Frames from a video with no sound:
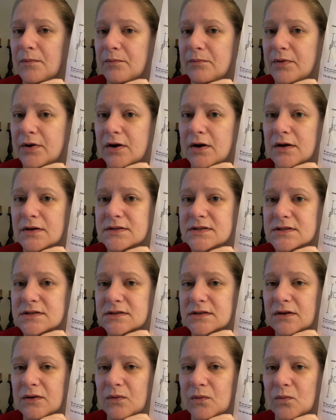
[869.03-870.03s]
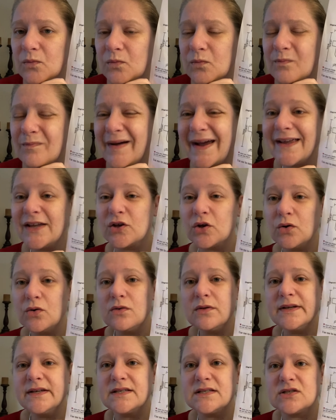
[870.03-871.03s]
But my
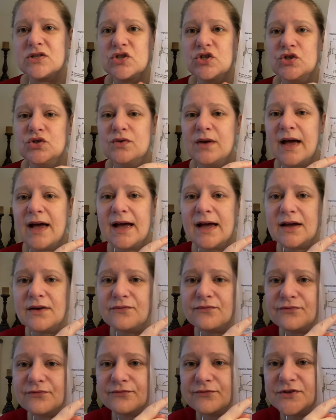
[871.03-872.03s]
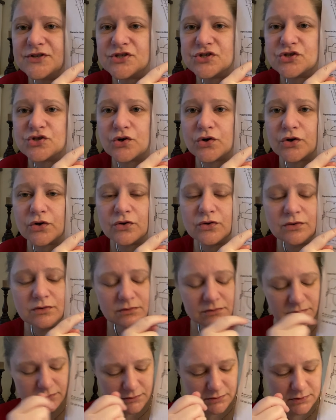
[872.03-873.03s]
goal is to have the
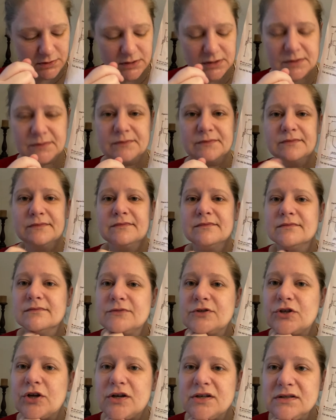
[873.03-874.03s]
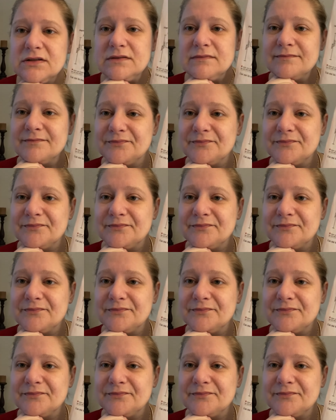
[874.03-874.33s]
circle done